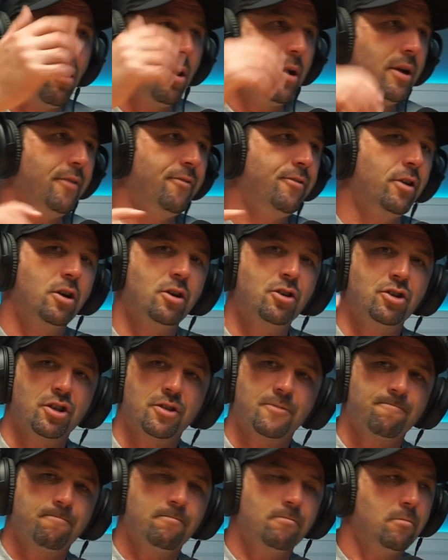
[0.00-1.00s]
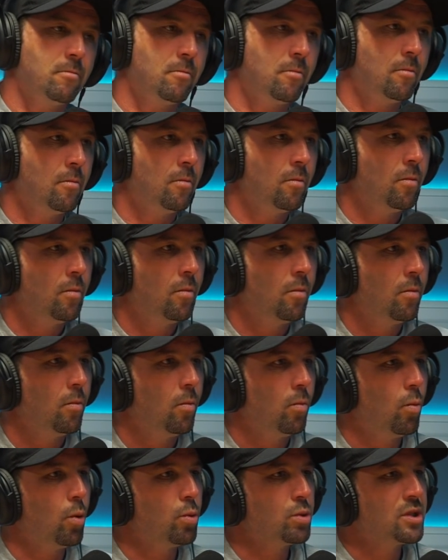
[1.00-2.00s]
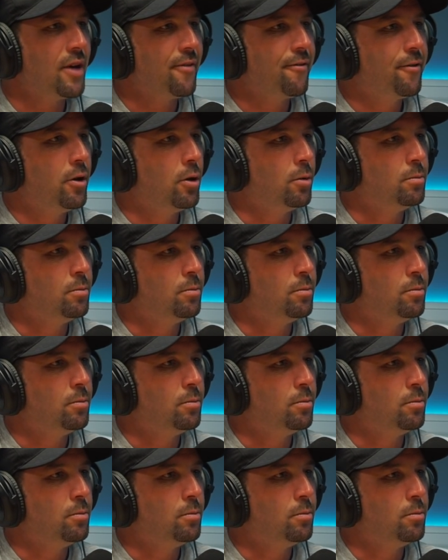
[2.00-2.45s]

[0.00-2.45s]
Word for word: like if you could just what was that film?